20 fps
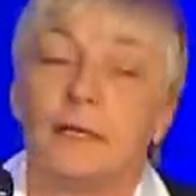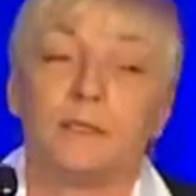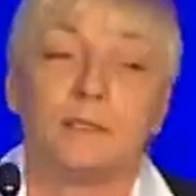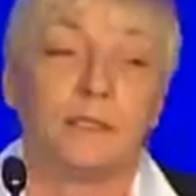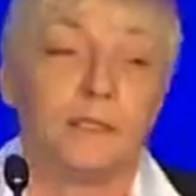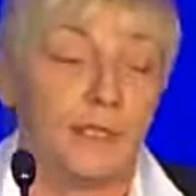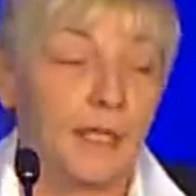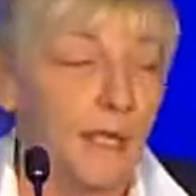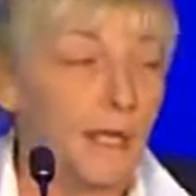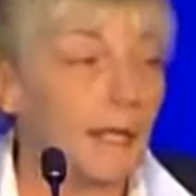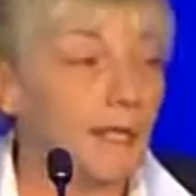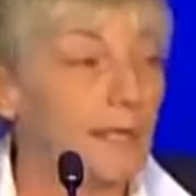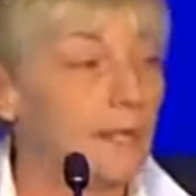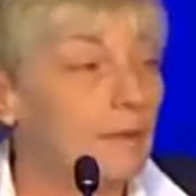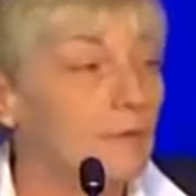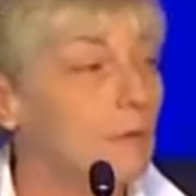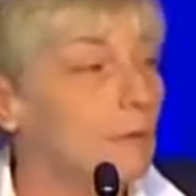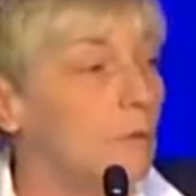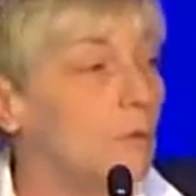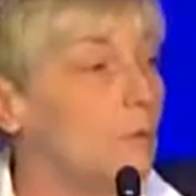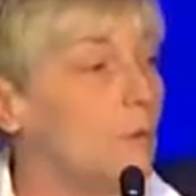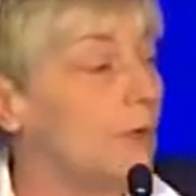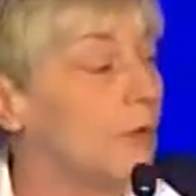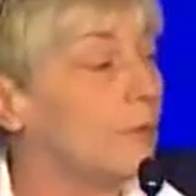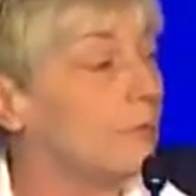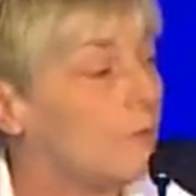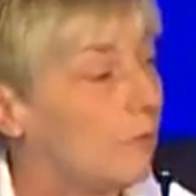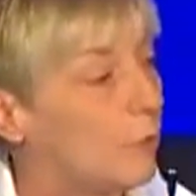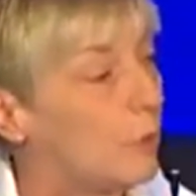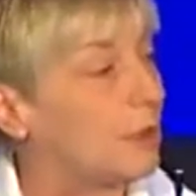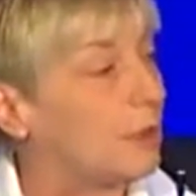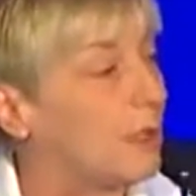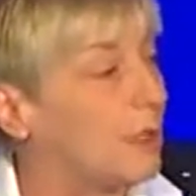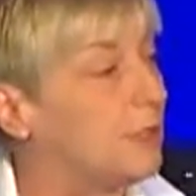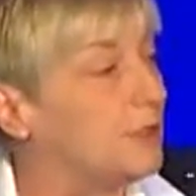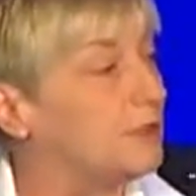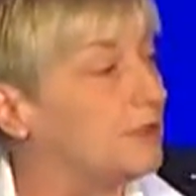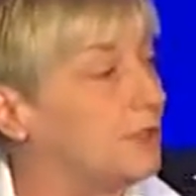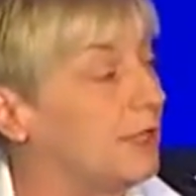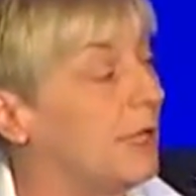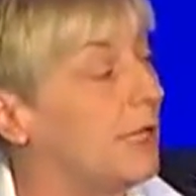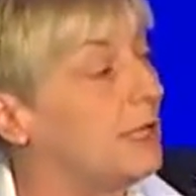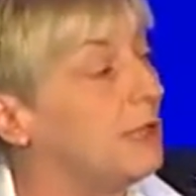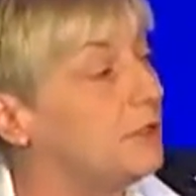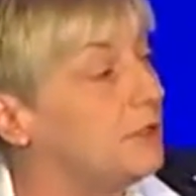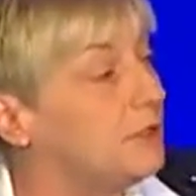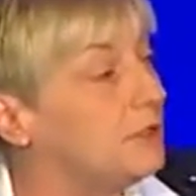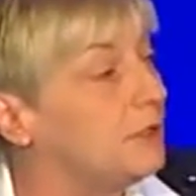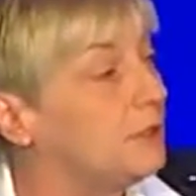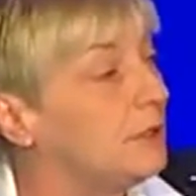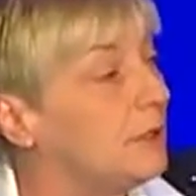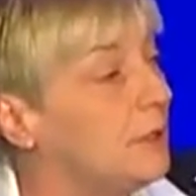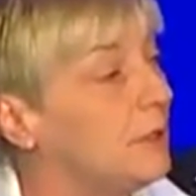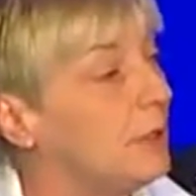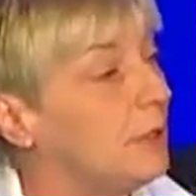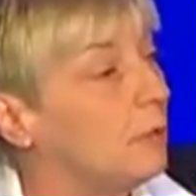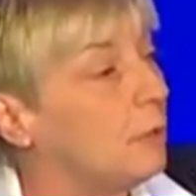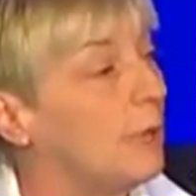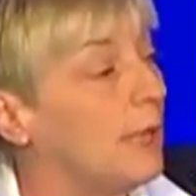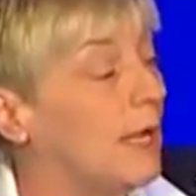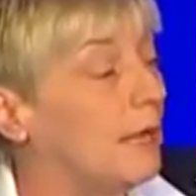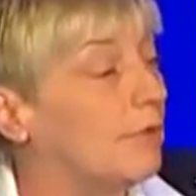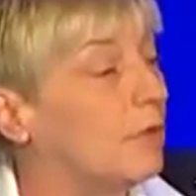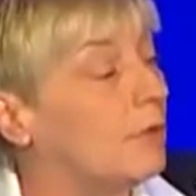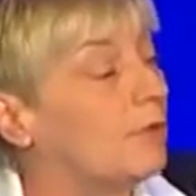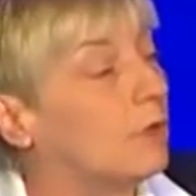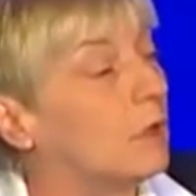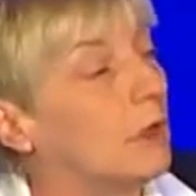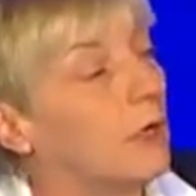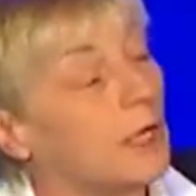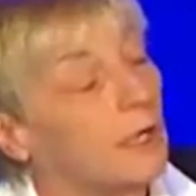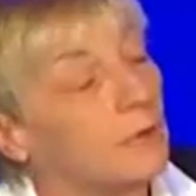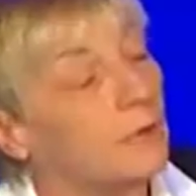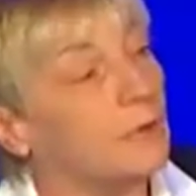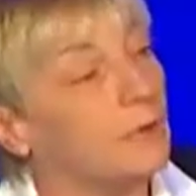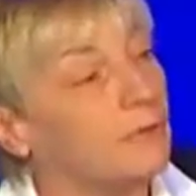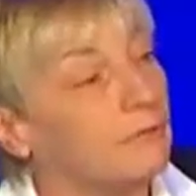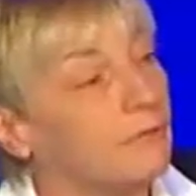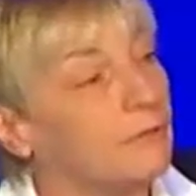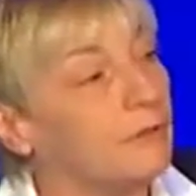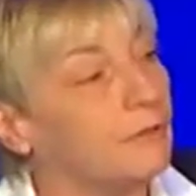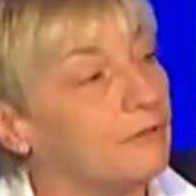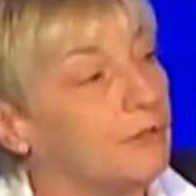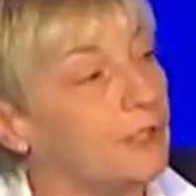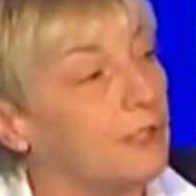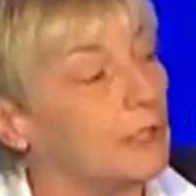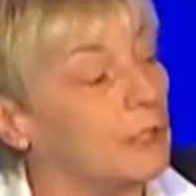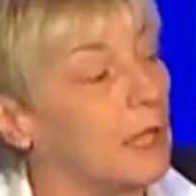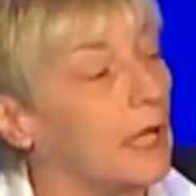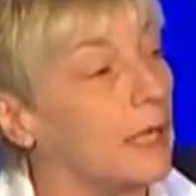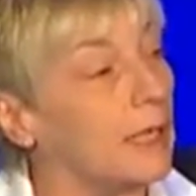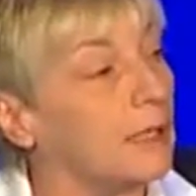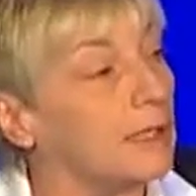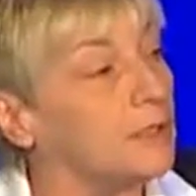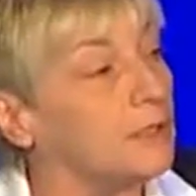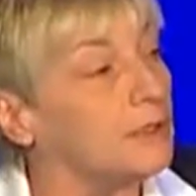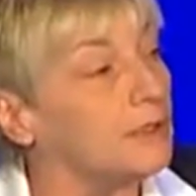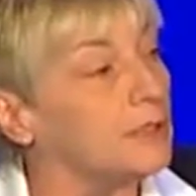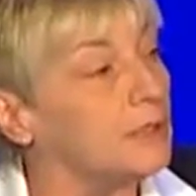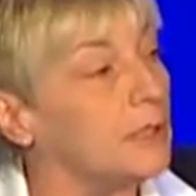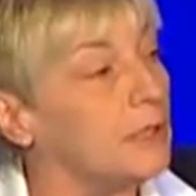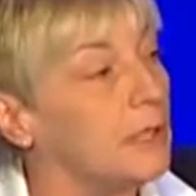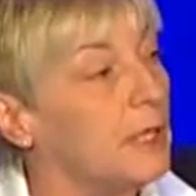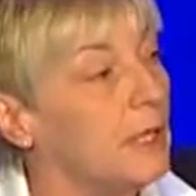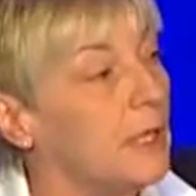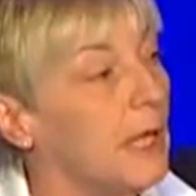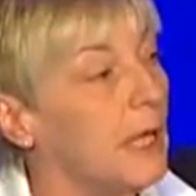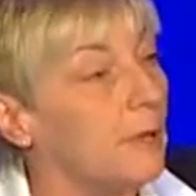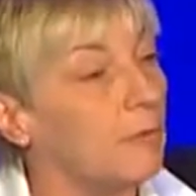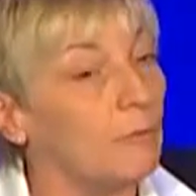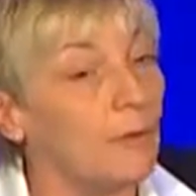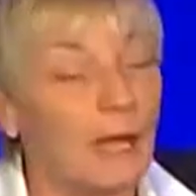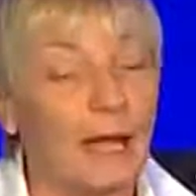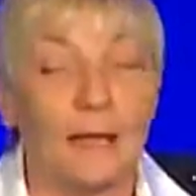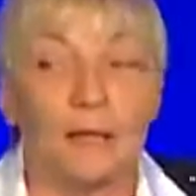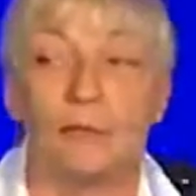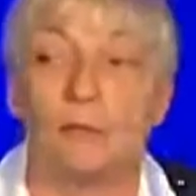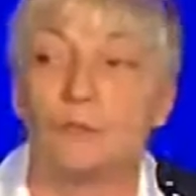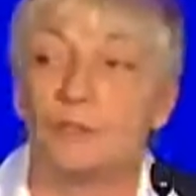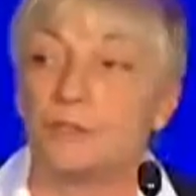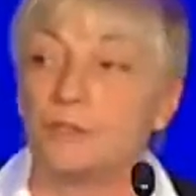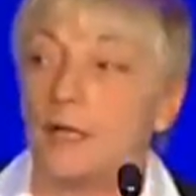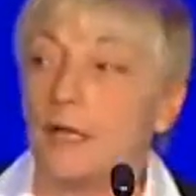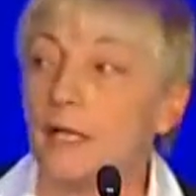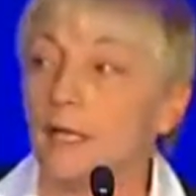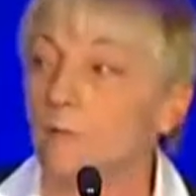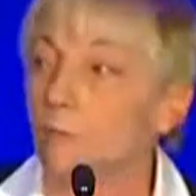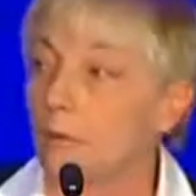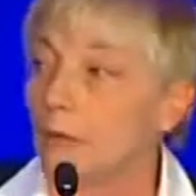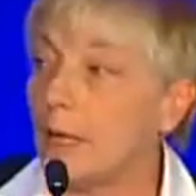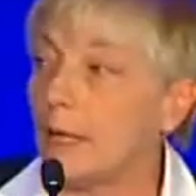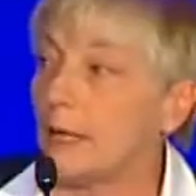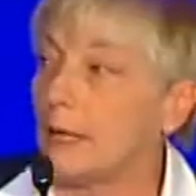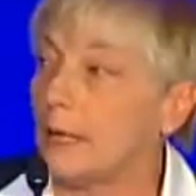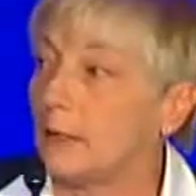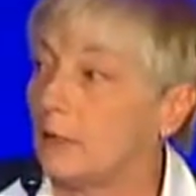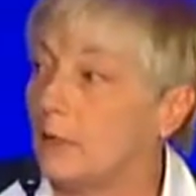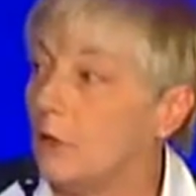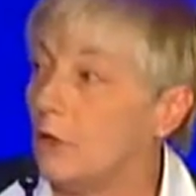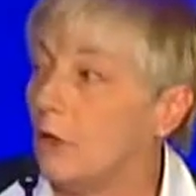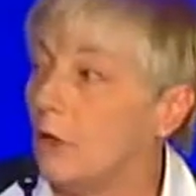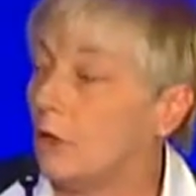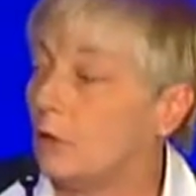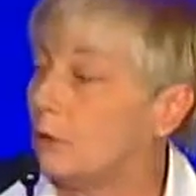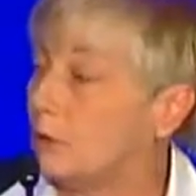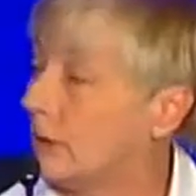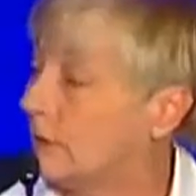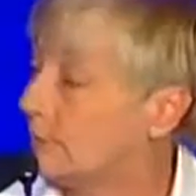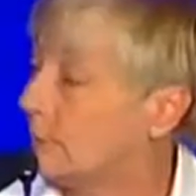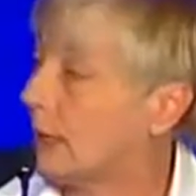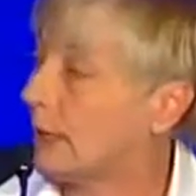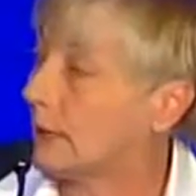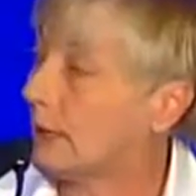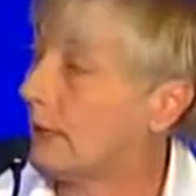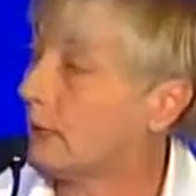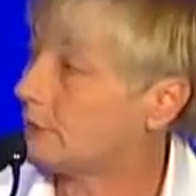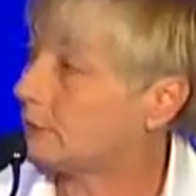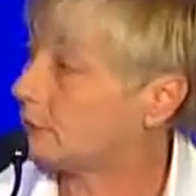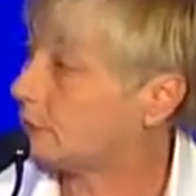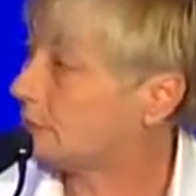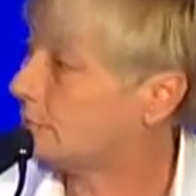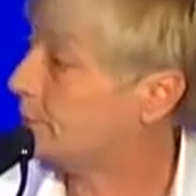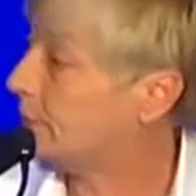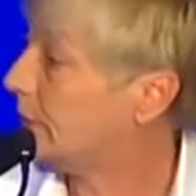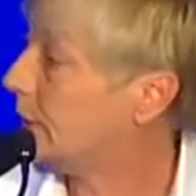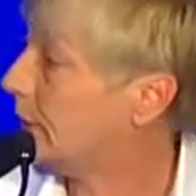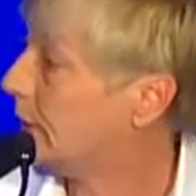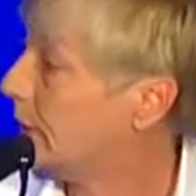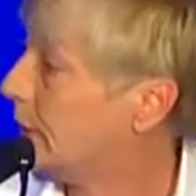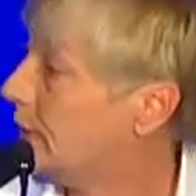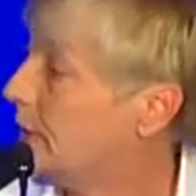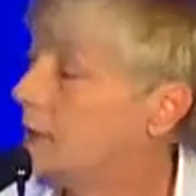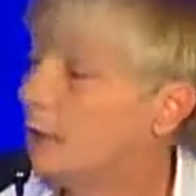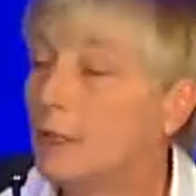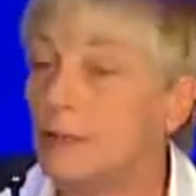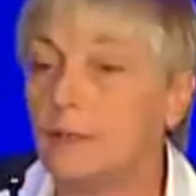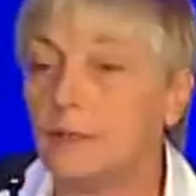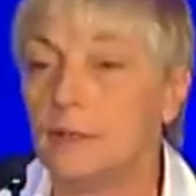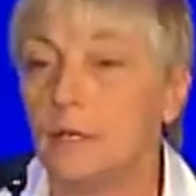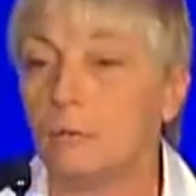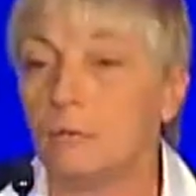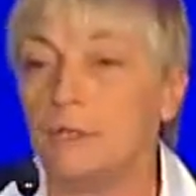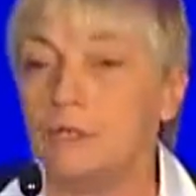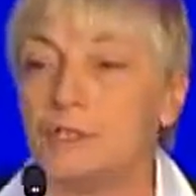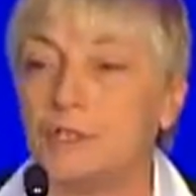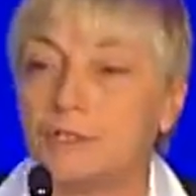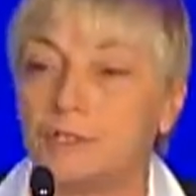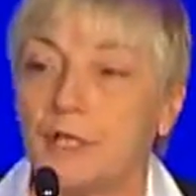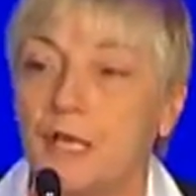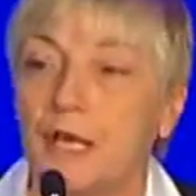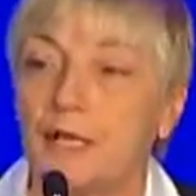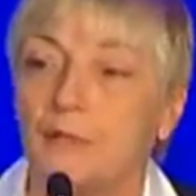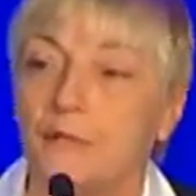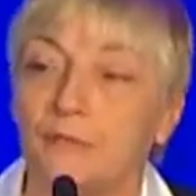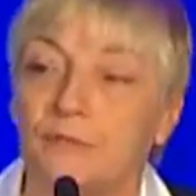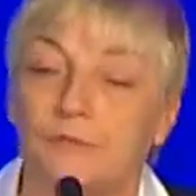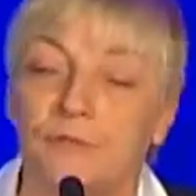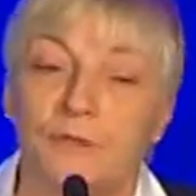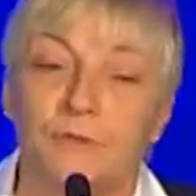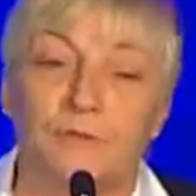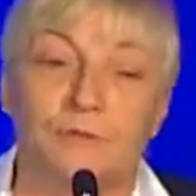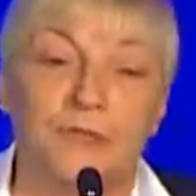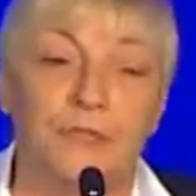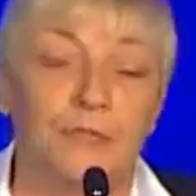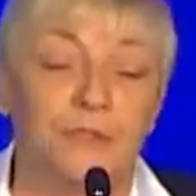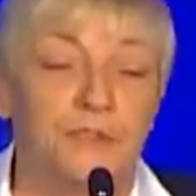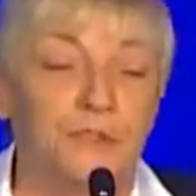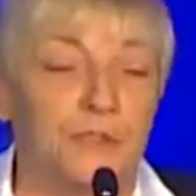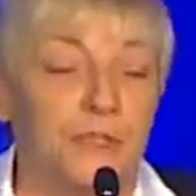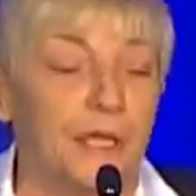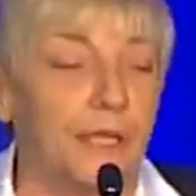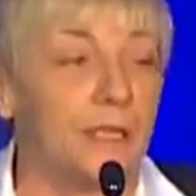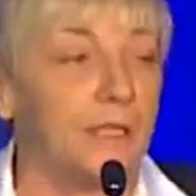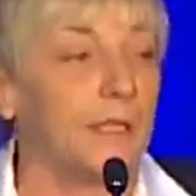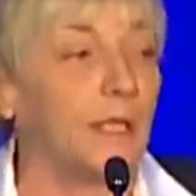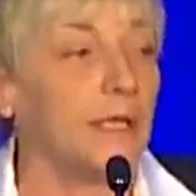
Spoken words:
Today, we're in 14 states. We have over 150 clients. And I understand when I got a call in my last meeting that we just added the 15th state,